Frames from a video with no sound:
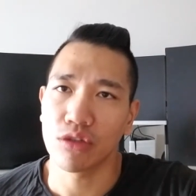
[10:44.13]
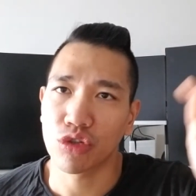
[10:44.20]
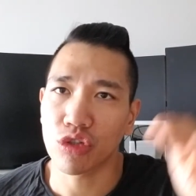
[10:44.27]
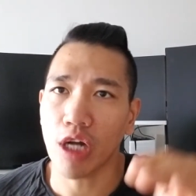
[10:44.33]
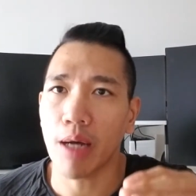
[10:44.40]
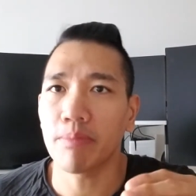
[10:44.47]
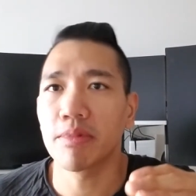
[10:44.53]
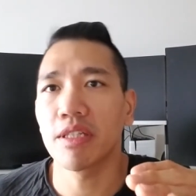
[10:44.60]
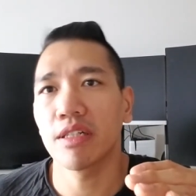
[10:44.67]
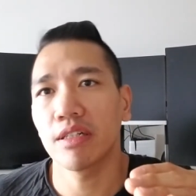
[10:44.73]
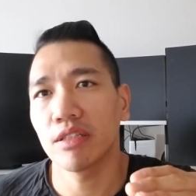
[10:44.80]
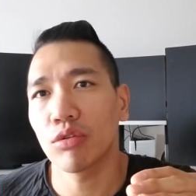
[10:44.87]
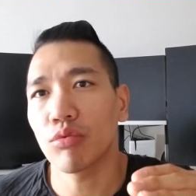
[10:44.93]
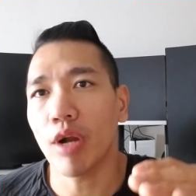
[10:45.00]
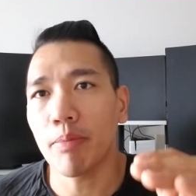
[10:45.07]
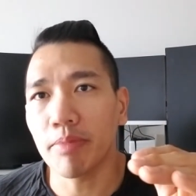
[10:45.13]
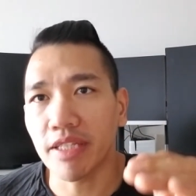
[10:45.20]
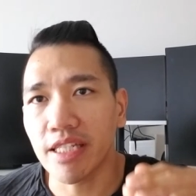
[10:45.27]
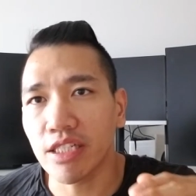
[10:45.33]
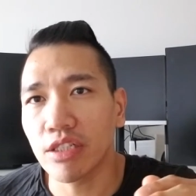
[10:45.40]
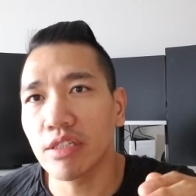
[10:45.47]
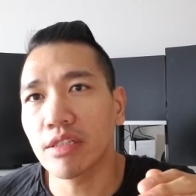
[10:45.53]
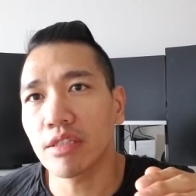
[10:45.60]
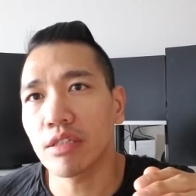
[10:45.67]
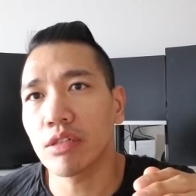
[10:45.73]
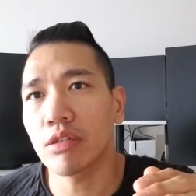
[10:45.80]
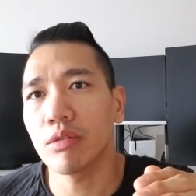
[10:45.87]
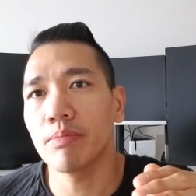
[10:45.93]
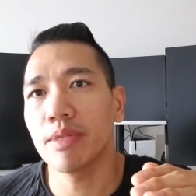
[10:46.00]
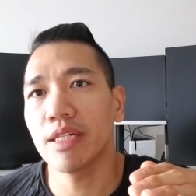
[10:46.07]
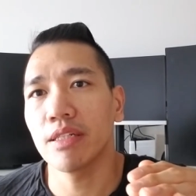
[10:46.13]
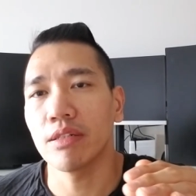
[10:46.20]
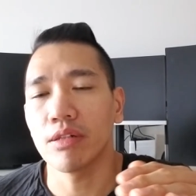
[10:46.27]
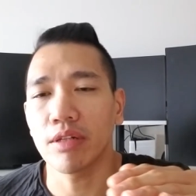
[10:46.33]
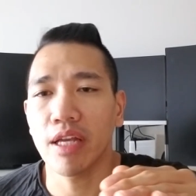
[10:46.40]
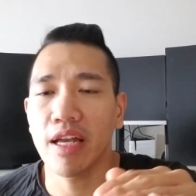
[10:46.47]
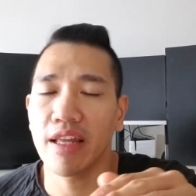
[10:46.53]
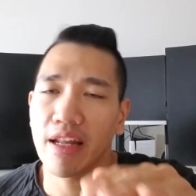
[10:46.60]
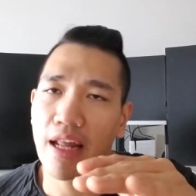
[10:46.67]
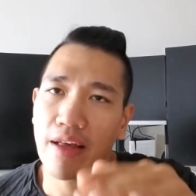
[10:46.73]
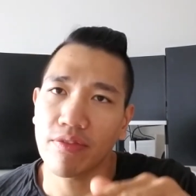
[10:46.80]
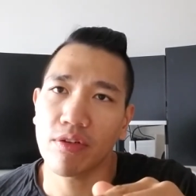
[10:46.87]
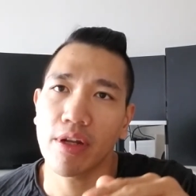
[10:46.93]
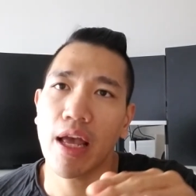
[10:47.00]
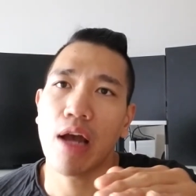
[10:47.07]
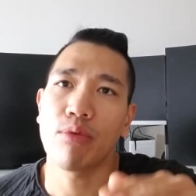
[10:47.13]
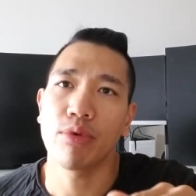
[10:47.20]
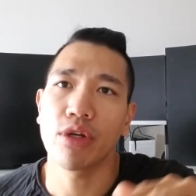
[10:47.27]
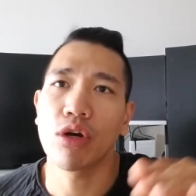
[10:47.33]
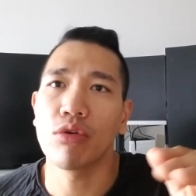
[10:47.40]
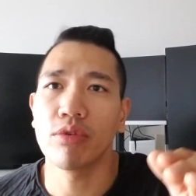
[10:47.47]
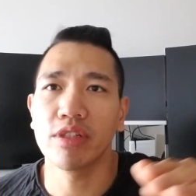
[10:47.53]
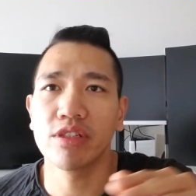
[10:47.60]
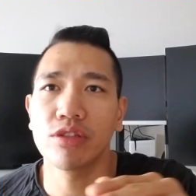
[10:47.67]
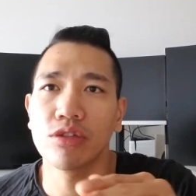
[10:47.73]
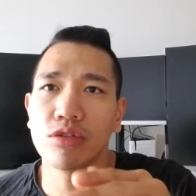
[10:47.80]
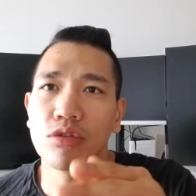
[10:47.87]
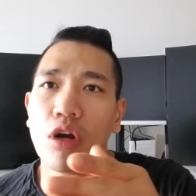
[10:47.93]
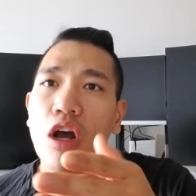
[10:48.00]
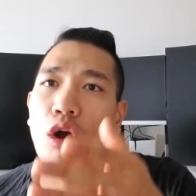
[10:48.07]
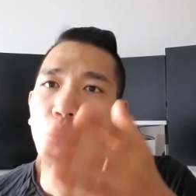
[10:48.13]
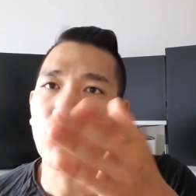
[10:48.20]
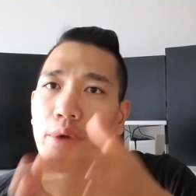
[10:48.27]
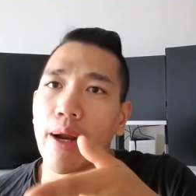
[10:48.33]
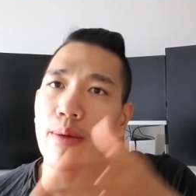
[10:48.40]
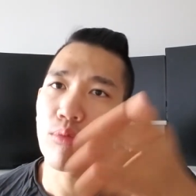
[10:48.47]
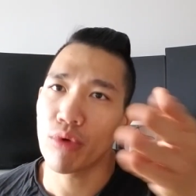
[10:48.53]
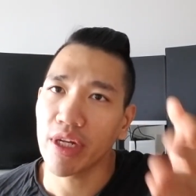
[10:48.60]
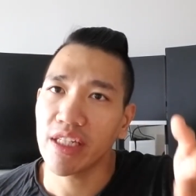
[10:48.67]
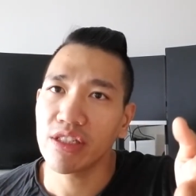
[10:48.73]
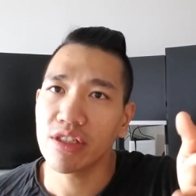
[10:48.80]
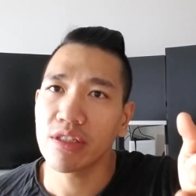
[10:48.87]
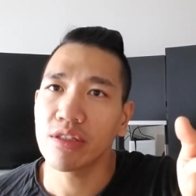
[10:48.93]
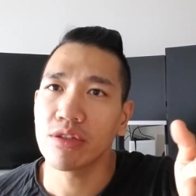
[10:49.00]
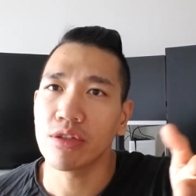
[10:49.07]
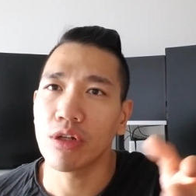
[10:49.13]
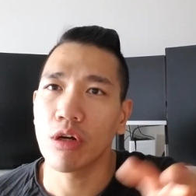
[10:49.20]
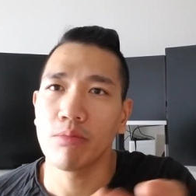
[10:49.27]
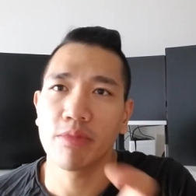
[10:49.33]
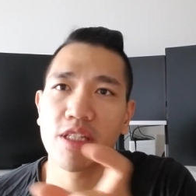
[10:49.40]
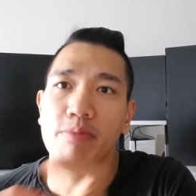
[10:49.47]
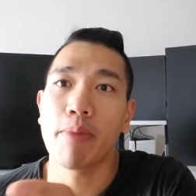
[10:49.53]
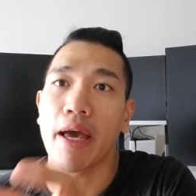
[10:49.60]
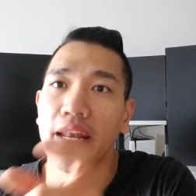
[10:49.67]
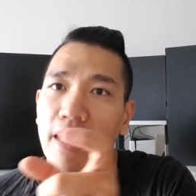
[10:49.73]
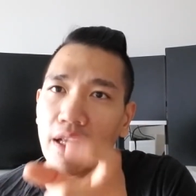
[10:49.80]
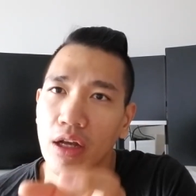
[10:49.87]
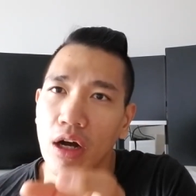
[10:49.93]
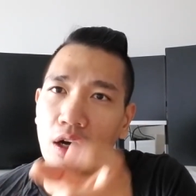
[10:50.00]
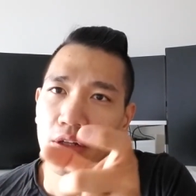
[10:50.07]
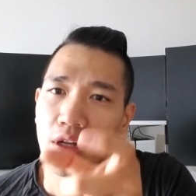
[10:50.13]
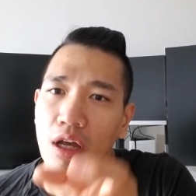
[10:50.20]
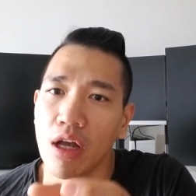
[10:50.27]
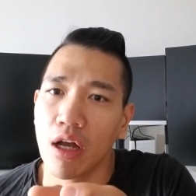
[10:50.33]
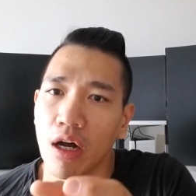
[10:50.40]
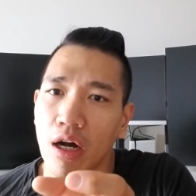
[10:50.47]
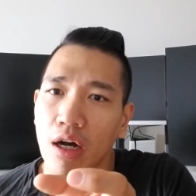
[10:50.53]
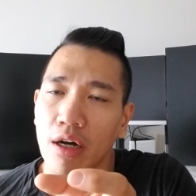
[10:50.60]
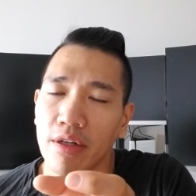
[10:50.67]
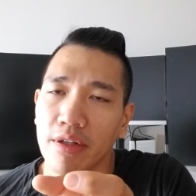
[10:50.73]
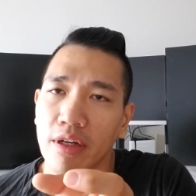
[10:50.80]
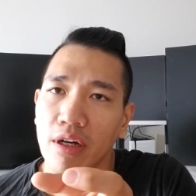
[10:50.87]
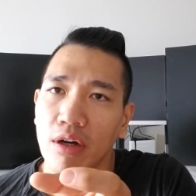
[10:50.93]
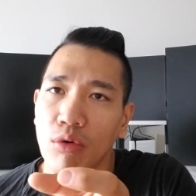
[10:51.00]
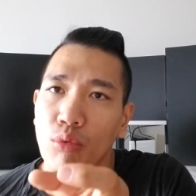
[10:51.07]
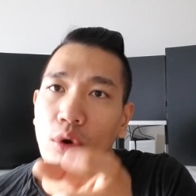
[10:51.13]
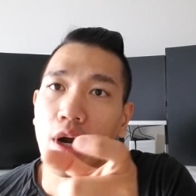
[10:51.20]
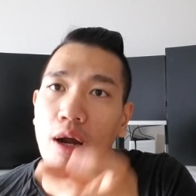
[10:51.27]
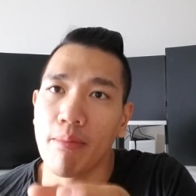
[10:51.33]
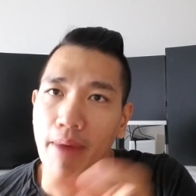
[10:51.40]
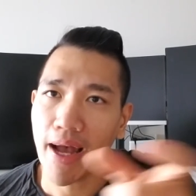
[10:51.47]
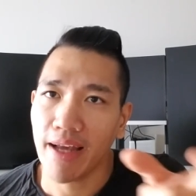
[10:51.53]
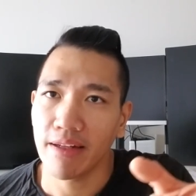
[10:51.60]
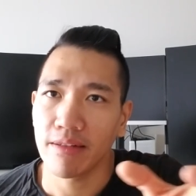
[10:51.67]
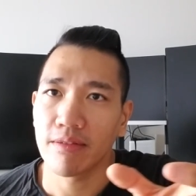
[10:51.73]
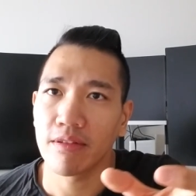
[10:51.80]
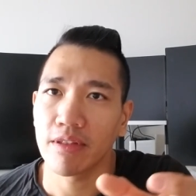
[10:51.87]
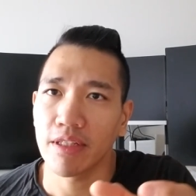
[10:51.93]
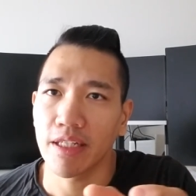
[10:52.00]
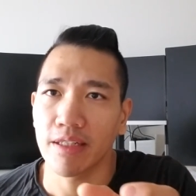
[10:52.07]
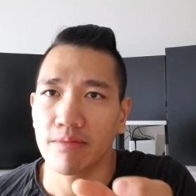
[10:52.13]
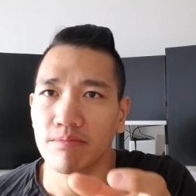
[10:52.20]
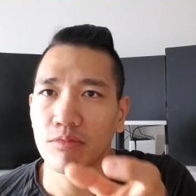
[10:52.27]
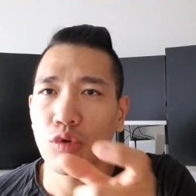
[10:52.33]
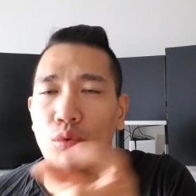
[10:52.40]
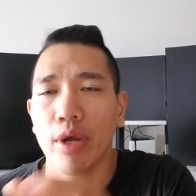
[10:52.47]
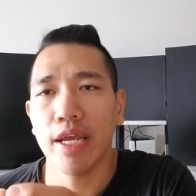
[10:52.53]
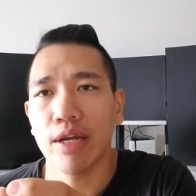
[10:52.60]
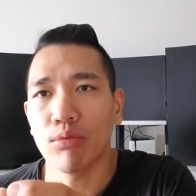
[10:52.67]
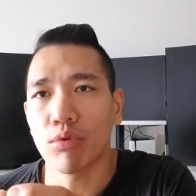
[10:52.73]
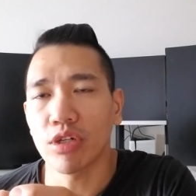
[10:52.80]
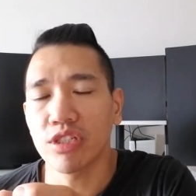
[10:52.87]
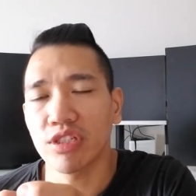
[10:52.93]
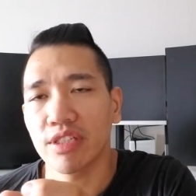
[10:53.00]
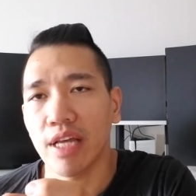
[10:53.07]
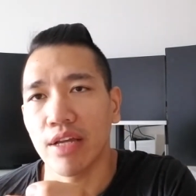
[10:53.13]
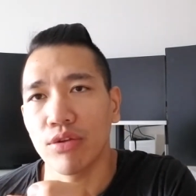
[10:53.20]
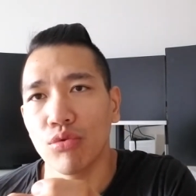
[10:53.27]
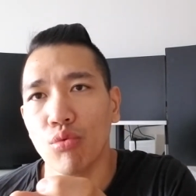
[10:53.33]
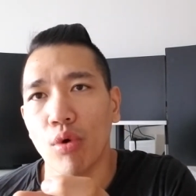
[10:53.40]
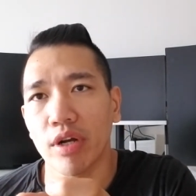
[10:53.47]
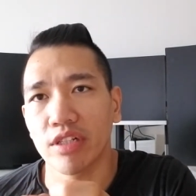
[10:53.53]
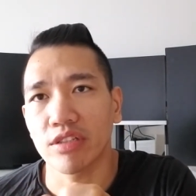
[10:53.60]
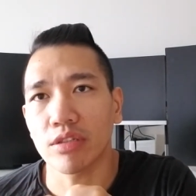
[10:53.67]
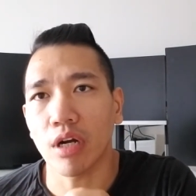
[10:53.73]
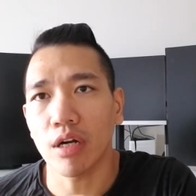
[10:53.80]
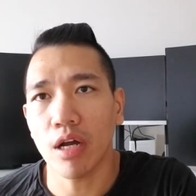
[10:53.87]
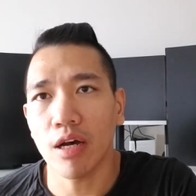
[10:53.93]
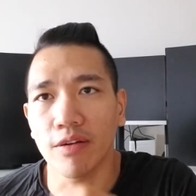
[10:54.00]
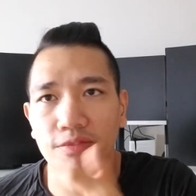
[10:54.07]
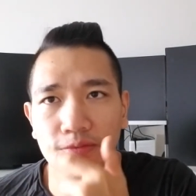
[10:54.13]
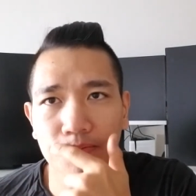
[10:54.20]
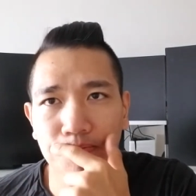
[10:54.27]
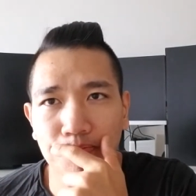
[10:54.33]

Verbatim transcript: drop the, the repetitions a little bit, okay? And then after that, we go into rep ranges, you know, depending on, on uh, where I'm at. Like the way it works is that you wanna start off